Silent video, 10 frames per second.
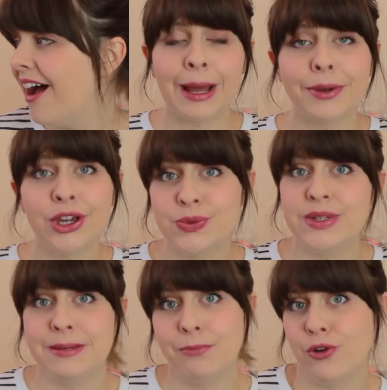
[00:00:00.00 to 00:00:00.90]
Now, because
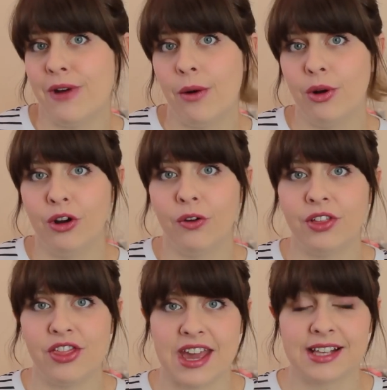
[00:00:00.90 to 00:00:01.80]
we did move out, a lot
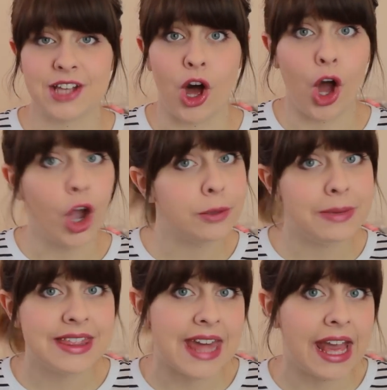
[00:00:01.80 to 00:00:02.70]
of the things are
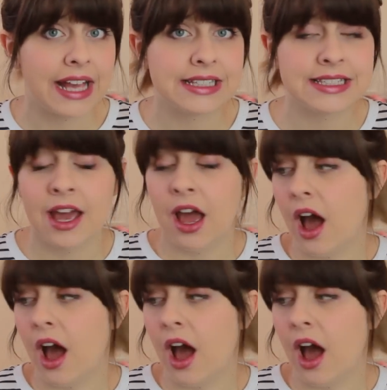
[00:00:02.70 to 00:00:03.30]
homey things.